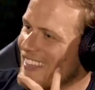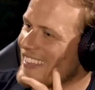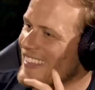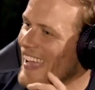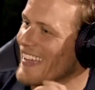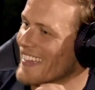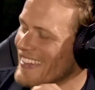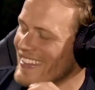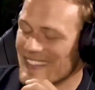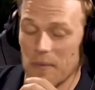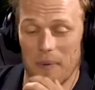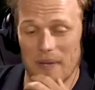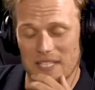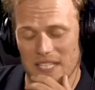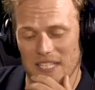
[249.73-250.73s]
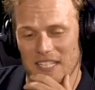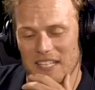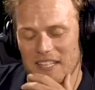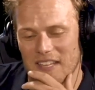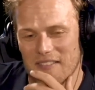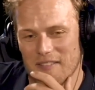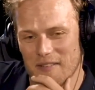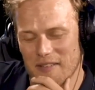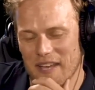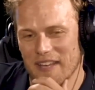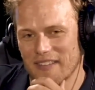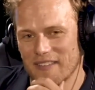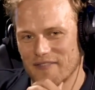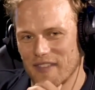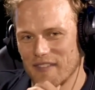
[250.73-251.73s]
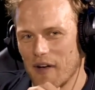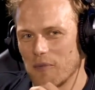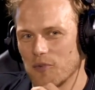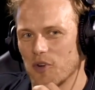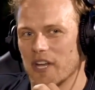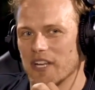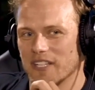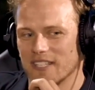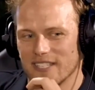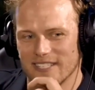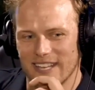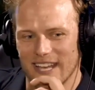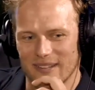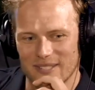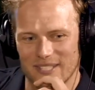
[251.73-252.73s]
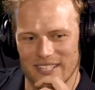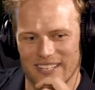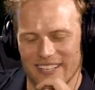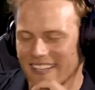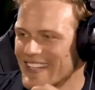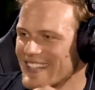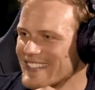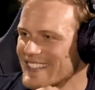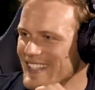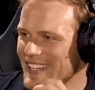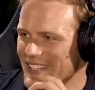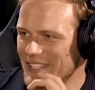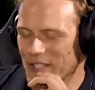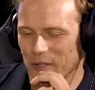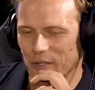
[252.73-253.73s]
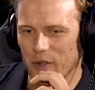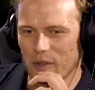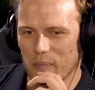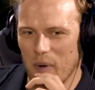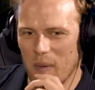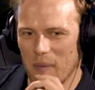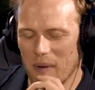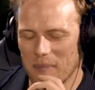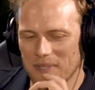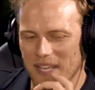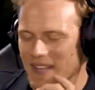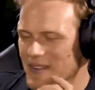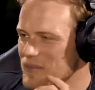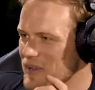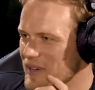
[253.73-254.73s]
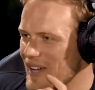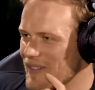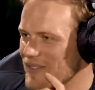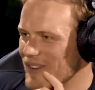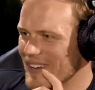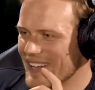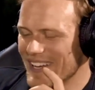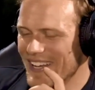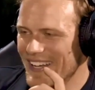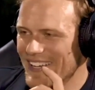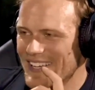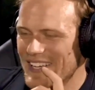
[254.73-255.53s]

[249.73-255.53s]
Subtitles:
Yeah. Basically, they've upgraded us now to like, not the pop-up tent, but now I've got a